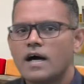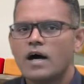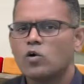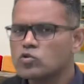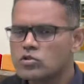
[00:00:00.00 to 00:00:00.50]

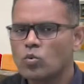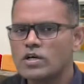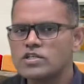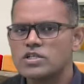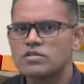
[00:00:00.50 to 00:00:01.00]
I also
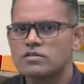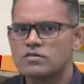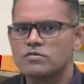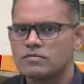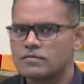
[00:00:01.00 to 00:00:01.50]
want you
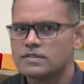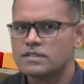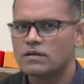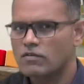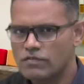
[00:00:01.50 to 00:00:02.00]
to
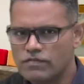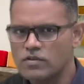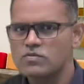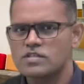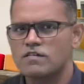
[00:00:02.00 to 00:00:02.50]

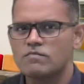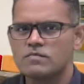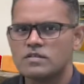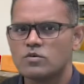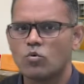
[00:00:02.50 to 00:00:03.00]
review
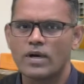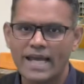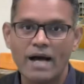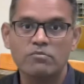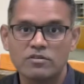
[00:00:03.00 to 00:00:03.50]
some
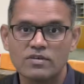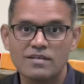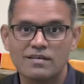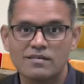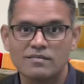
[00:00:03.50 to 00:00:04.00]
vocabulary,
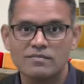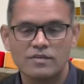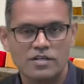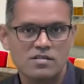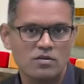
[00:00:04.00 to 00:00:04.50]

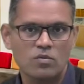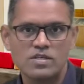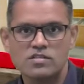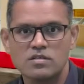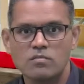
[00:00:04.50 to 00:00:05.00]
because it's
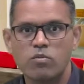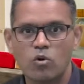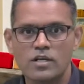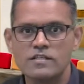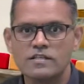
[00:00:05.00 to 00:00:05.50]
always
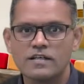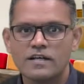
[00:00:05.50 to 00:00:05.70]
important.